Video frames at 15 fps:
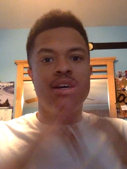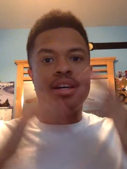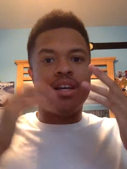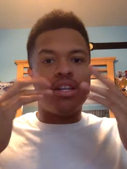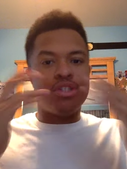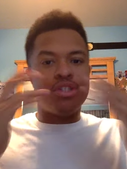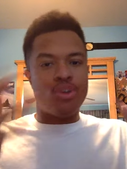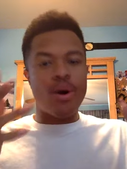
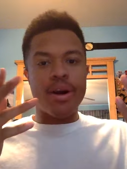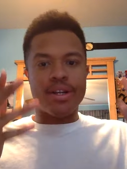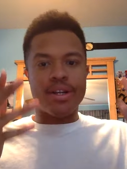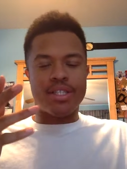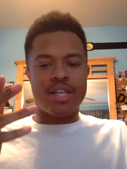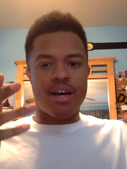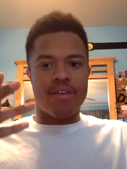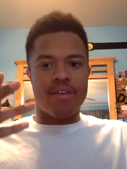Enjoy
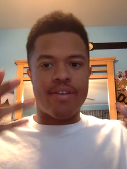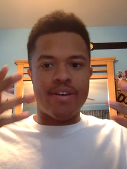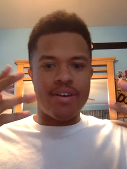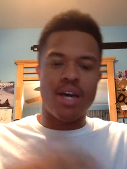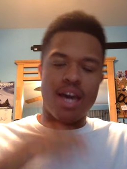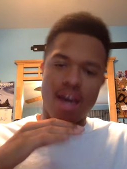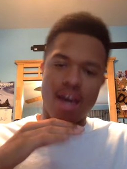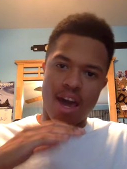yourself.
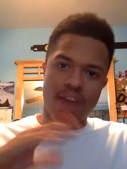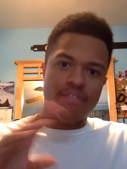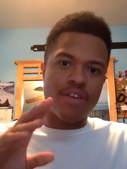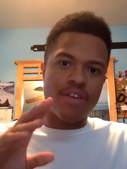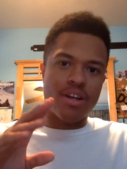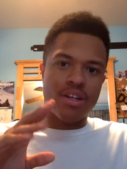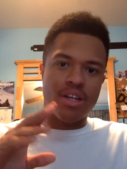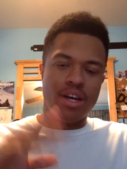Have
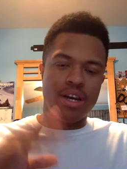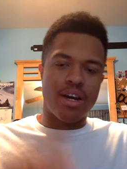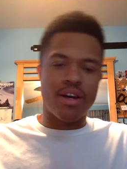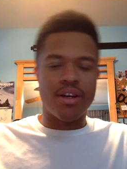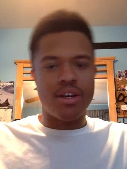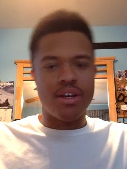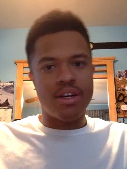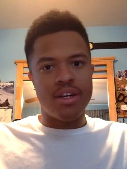fun in there.
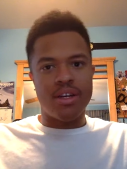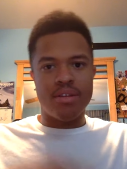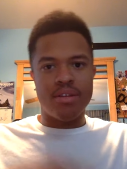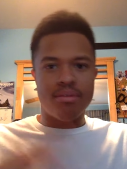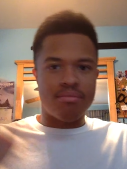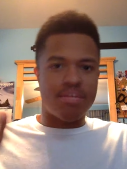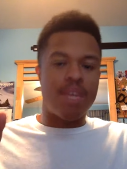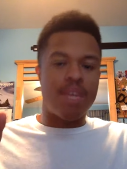
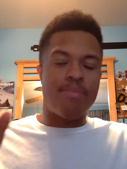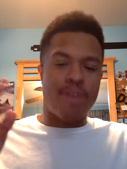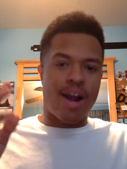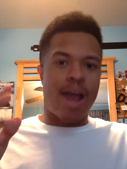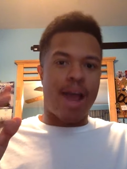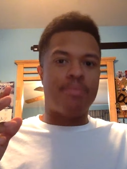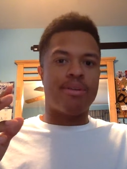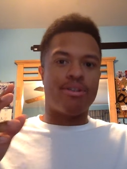Keep your
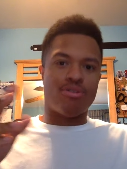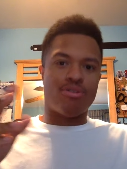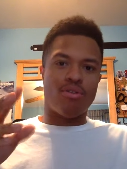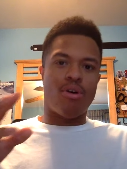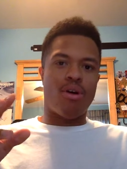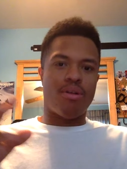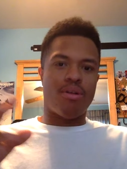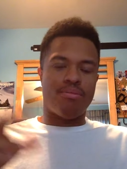hype
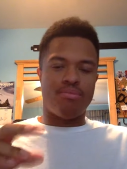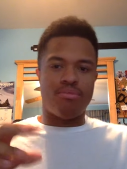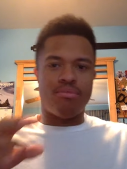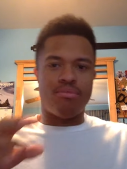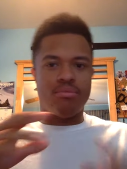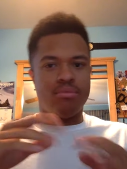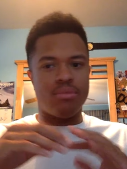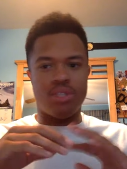control.
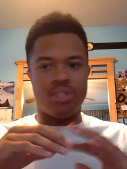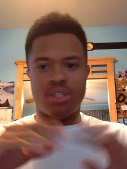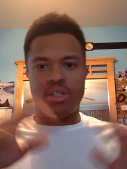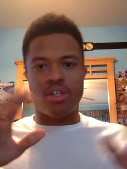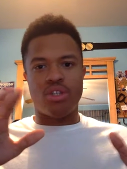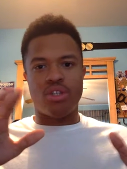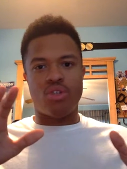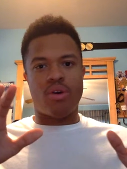
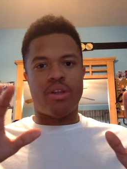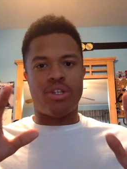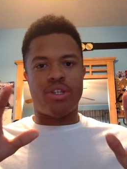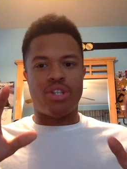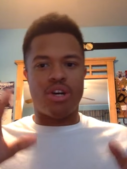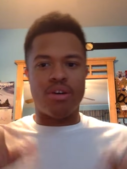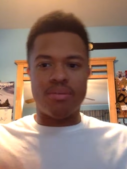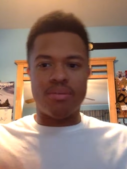Just enjoy the show.